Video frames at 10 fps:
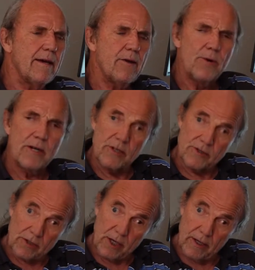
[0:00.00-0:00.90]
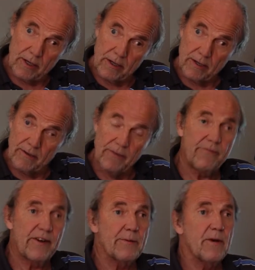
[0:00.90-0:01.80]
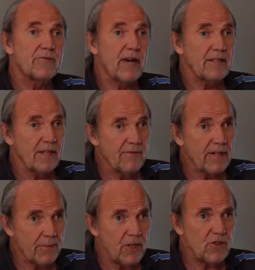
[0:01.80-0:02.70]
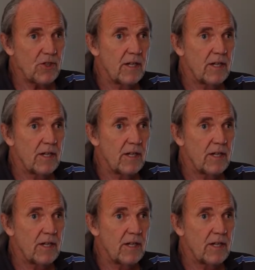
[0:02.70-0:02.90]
who are not writing very much,